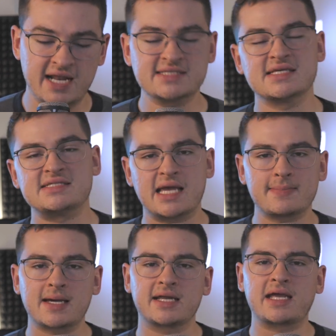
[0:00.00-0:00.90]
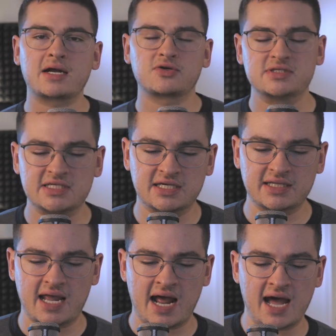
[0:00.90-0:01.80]
It has the same kind of characteristic
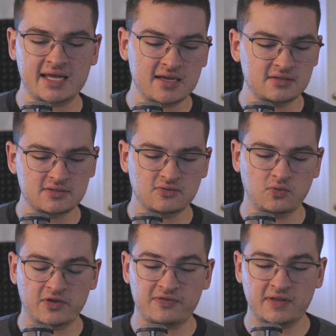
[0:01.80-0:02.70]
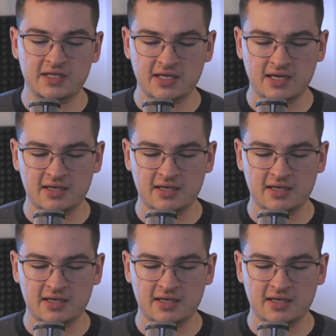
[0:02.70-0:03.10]
in that high end with the